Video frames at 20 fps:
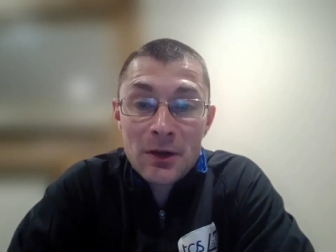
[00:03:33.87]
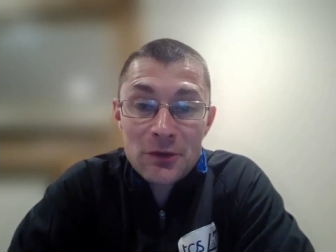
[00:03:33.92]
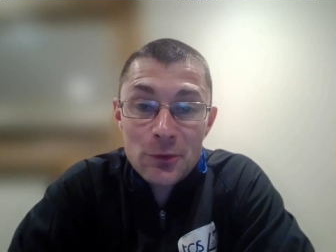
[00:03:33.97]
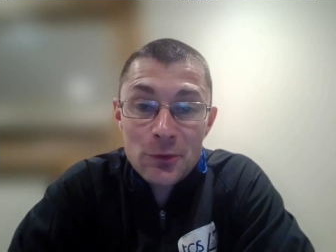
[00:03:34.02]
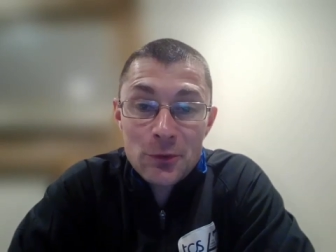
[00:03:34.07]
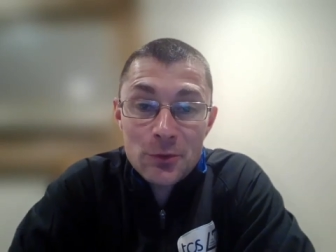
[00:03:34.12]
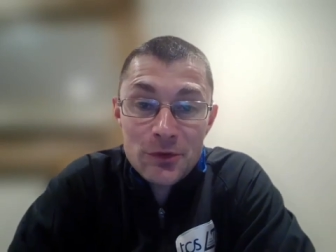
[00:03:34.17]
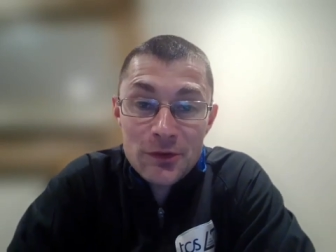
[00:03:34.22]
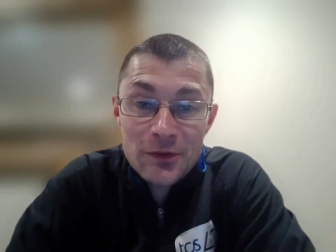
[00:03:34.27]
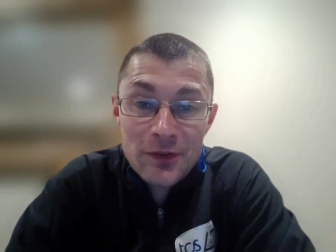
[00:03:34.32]
my
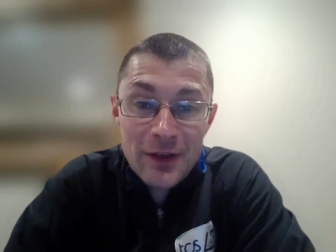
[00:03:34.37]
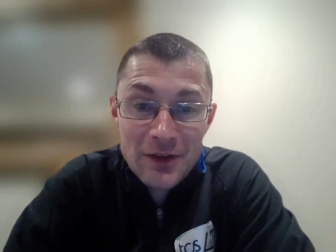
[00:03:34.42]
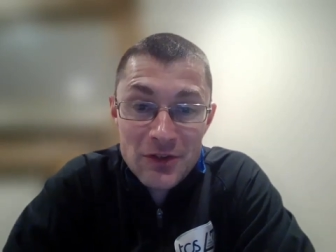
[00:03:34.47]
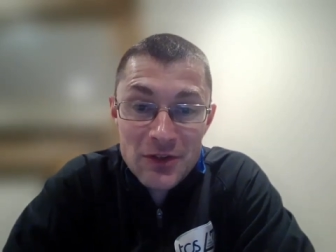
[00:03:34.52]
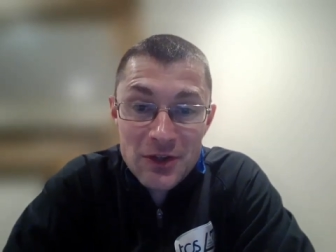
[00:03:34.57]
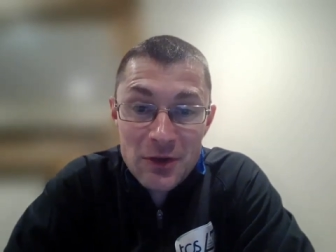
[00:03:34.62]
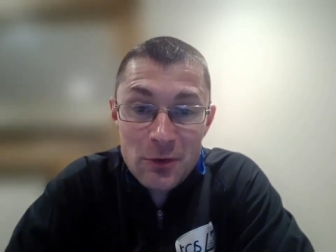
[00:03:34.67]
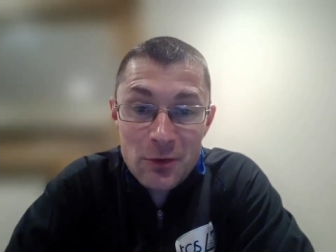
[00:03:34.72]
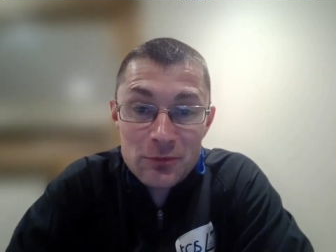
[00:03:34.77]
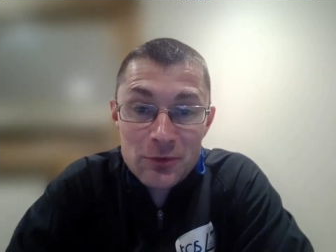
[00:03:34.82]
daughter's
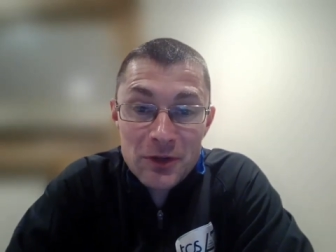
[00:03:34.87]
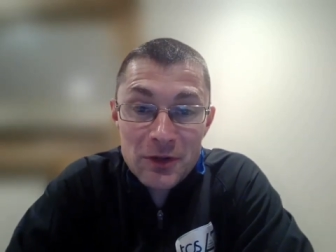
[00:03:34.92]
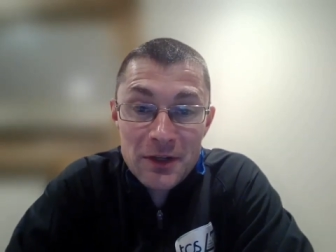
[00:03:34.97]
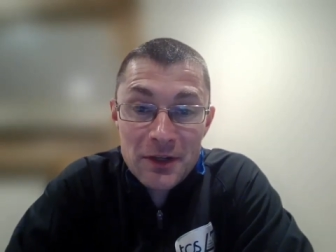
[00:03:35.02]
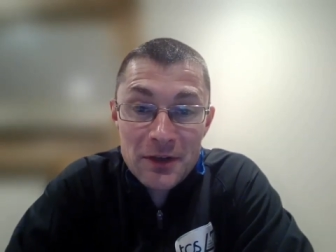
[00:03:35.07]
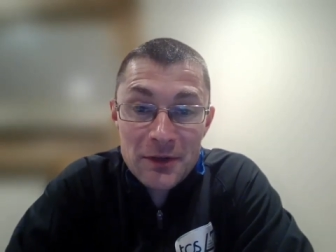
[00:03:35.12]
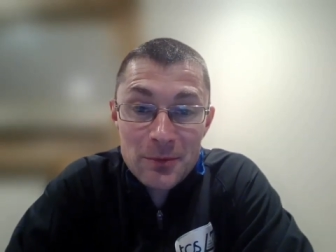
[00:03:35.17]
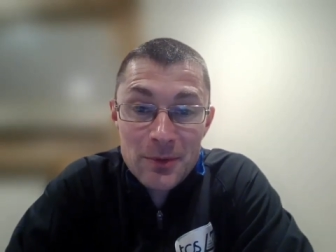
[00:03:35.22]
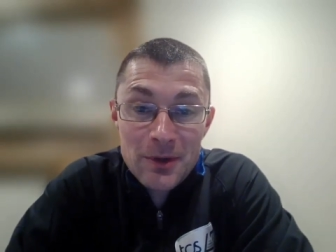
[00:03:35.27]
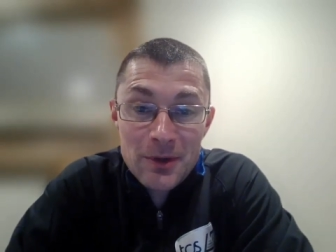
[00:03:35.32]
actually got
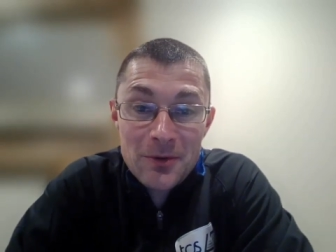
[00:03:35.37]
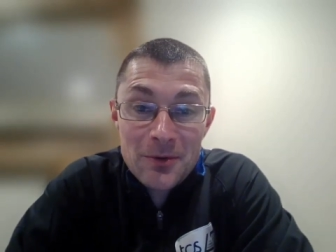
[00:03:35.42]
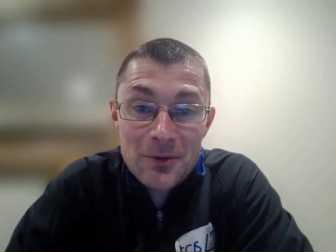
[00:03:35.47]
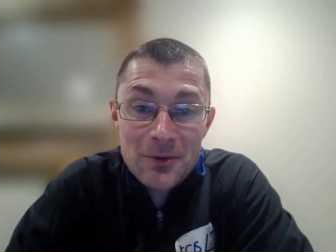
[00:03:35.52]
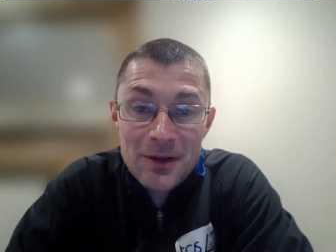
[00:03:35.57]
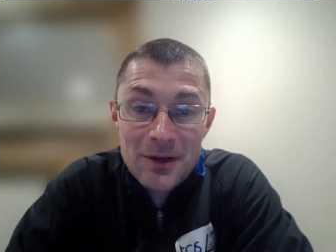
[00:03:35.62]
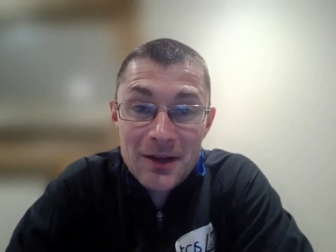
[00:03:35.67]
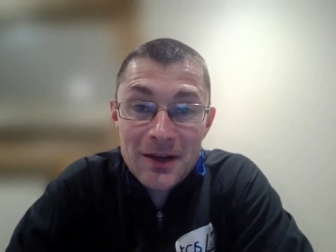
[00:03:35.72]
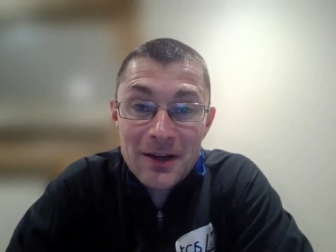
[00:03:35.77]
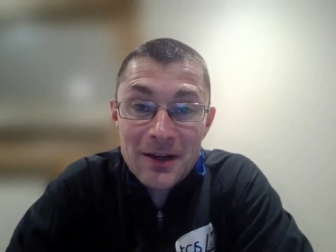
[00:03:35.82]
running as
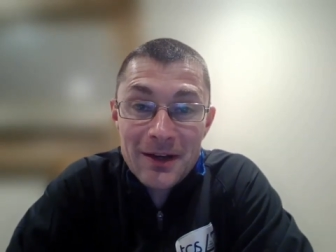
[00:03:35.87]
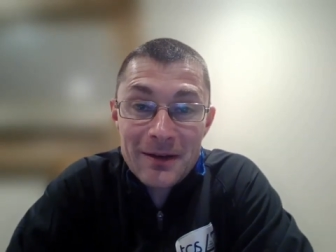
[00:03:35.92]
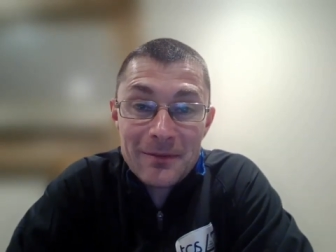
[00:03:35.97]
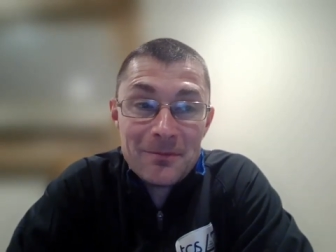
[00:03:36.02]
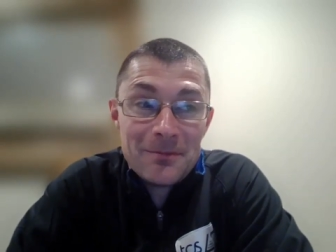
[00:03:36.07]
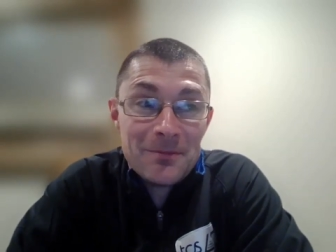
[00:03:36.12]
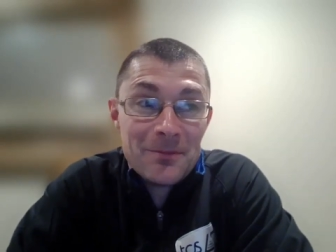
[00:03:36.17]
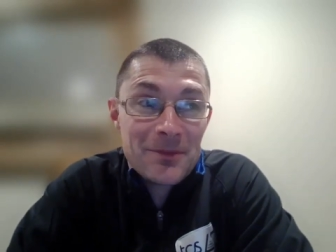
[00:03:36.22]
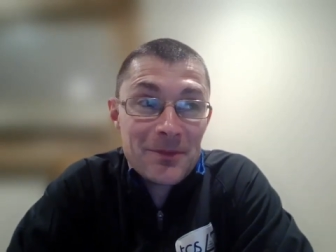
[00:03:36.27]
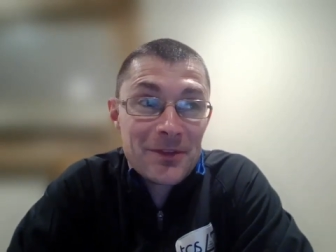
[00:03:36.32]
well,
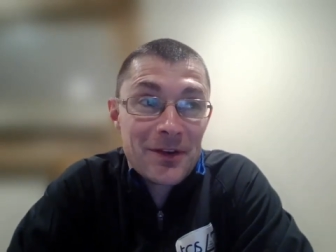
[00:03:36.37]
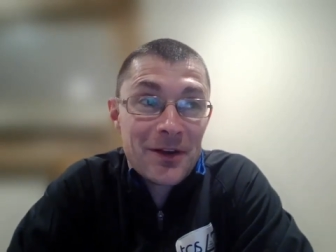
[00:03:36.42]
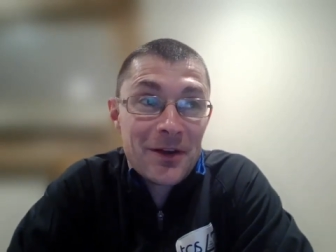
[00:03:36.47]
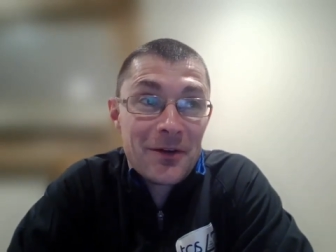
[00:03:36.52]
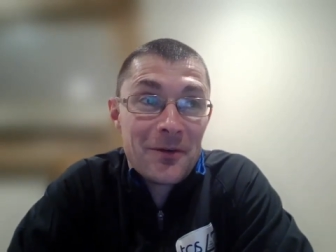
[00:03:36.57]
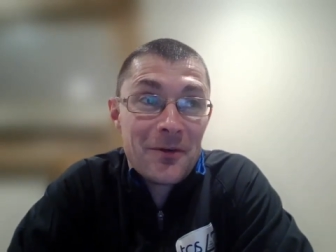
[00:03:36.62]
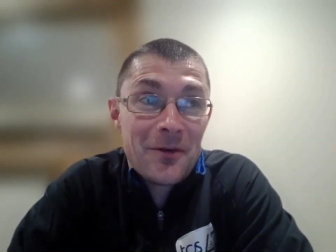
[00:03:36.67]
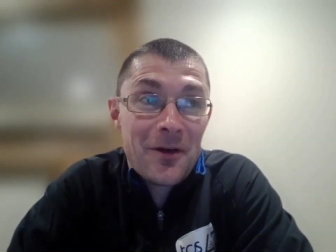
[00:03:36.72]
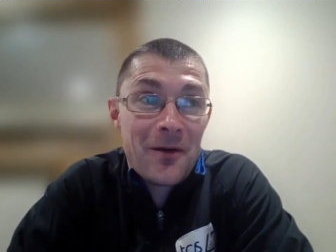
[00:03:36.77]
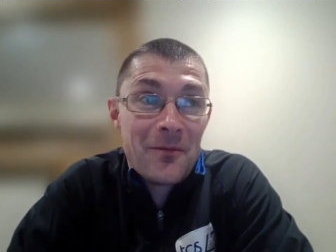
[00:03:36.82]
um,
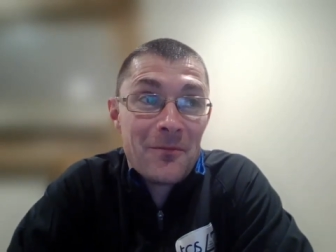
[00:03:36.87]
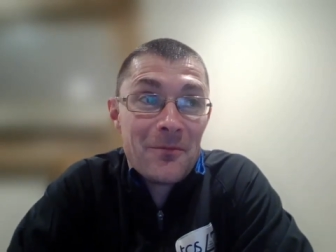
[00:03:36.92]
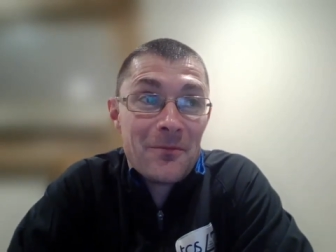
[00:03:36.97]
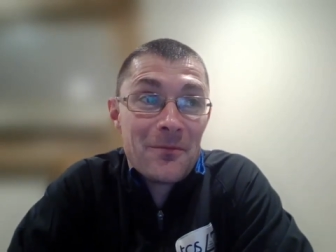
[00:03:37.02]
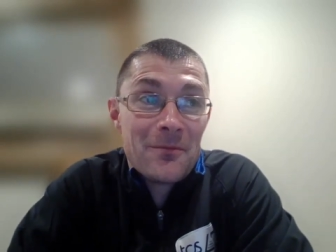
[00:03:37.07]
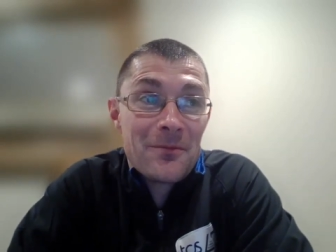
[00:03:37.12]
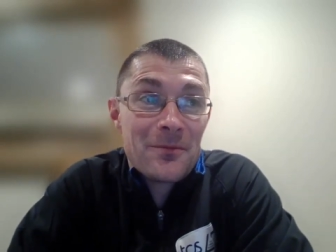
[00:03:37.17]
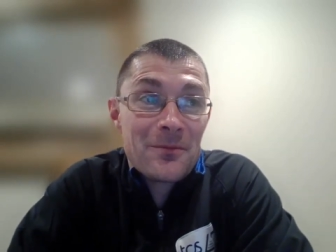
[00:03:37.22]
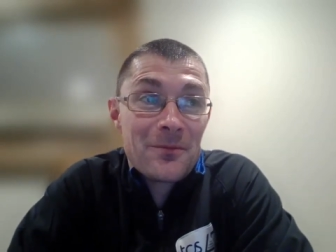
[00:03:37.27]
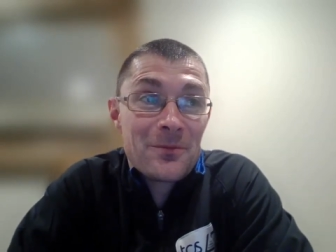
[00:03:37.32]
so
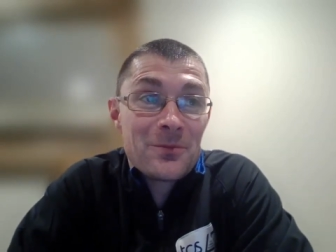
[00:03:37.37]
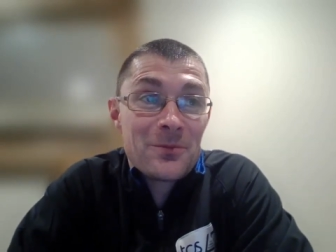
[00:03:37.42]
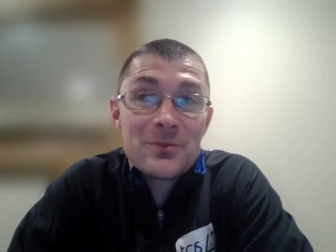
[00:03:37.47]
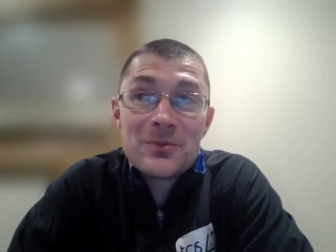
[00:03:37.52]
I'm